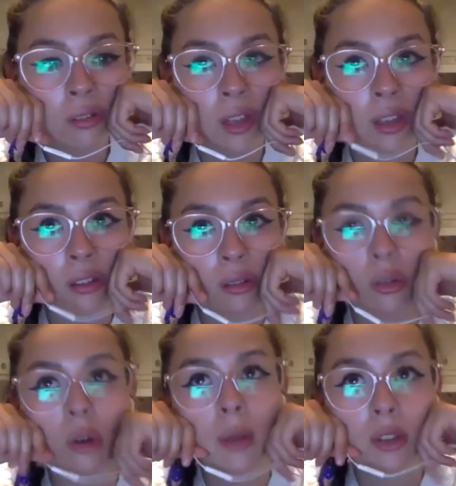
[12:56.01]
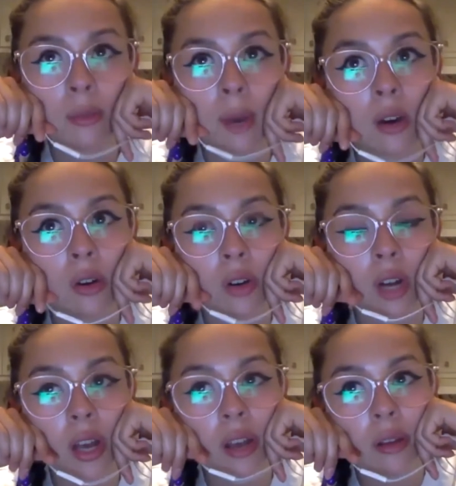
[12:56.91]
like so much about
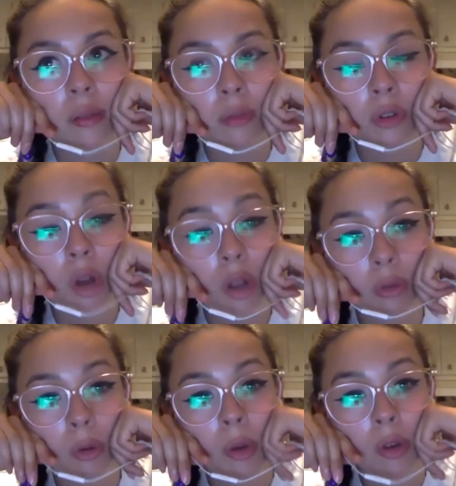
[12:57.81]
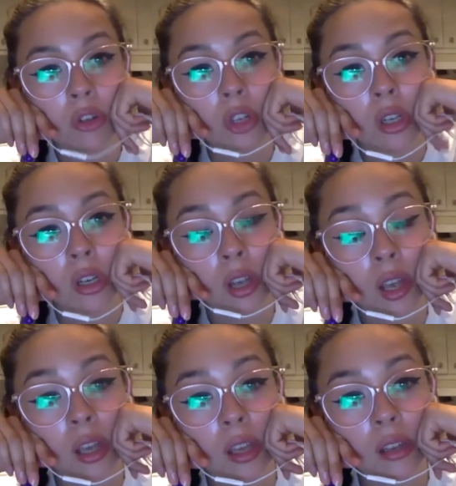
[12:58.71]
cross promotion
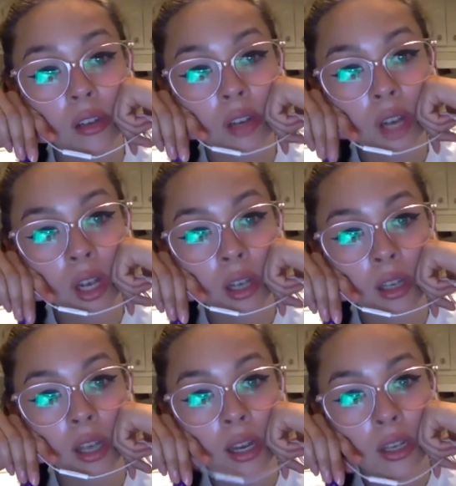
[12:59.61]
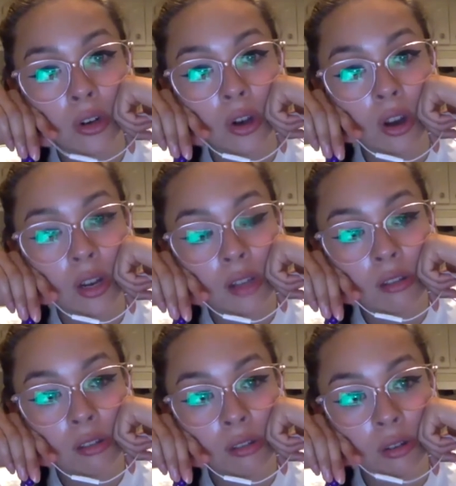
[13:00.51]
and getting your
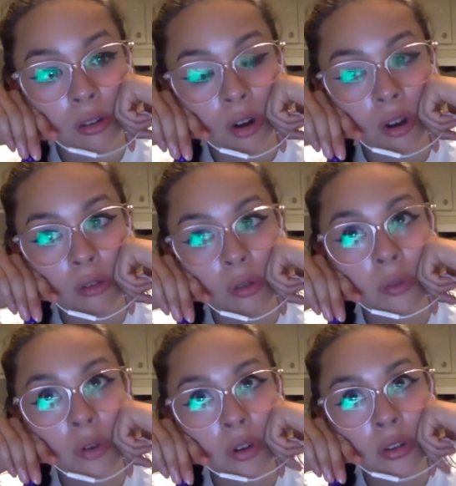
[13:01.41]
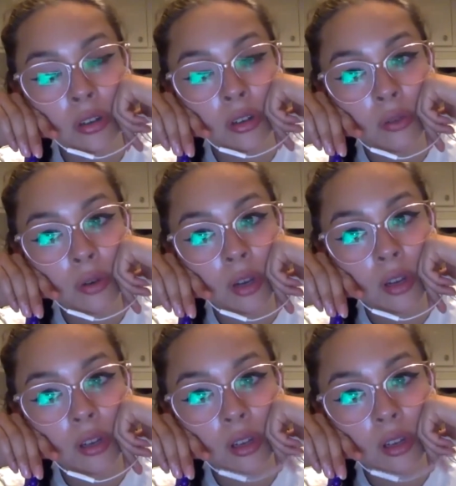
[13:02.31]
audiences to cross over to different